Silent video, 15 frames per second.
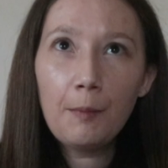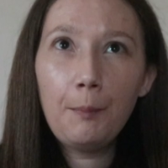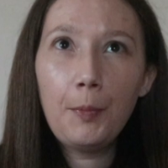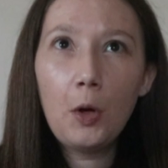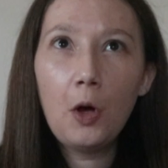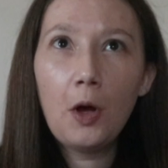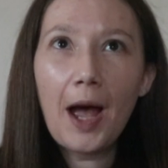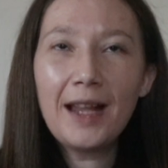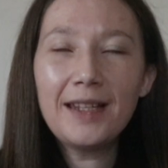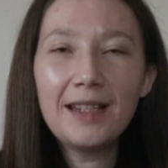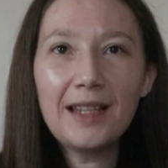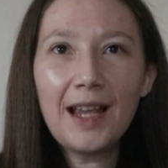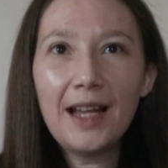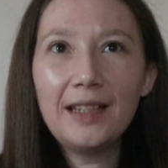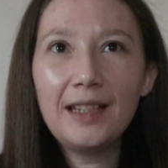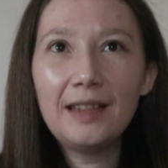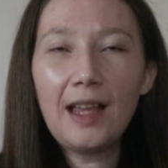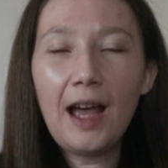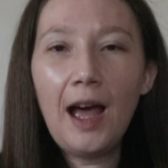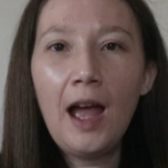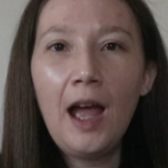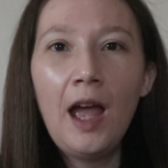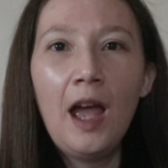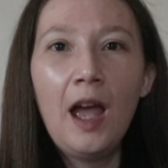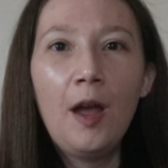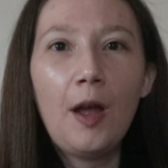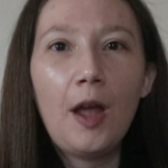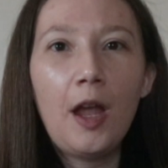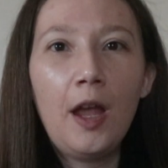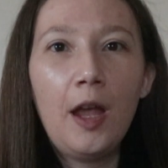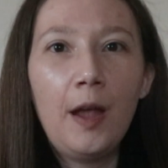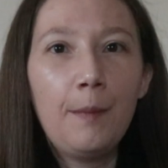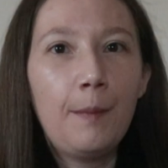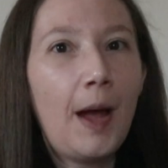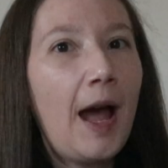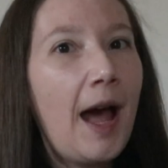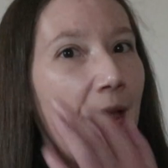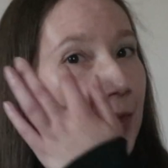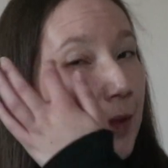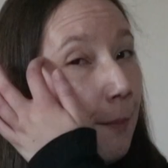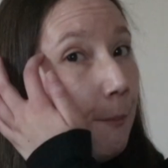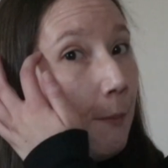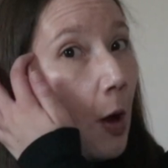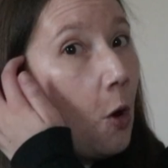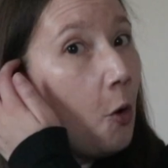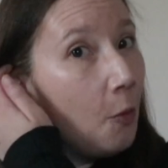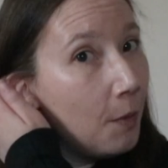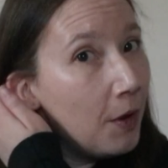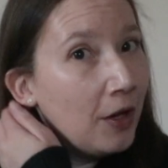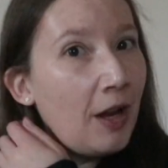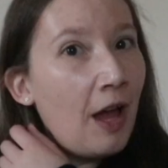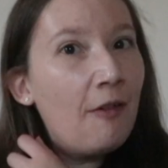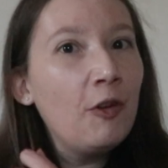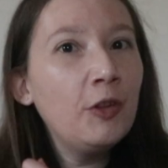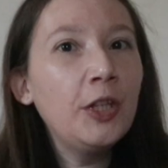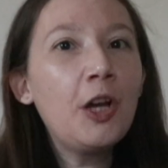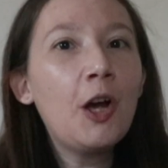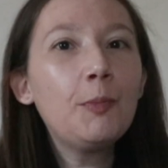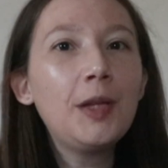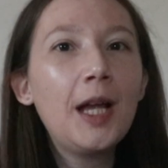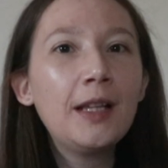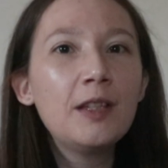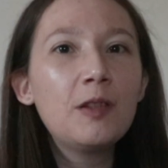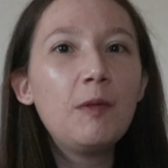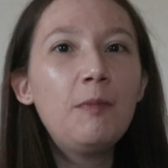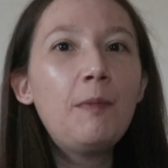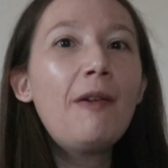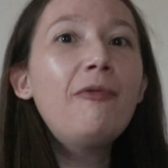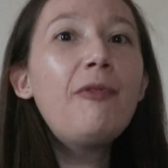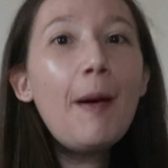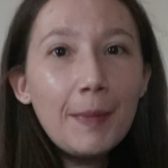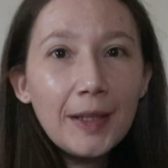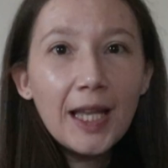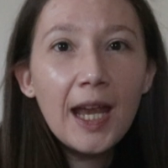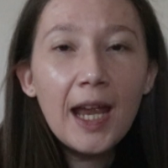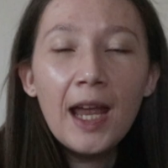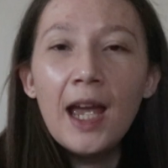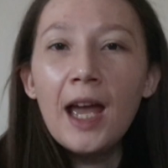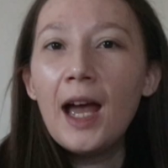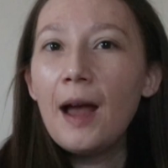but I decided that at the moment, I've only got plans with my family,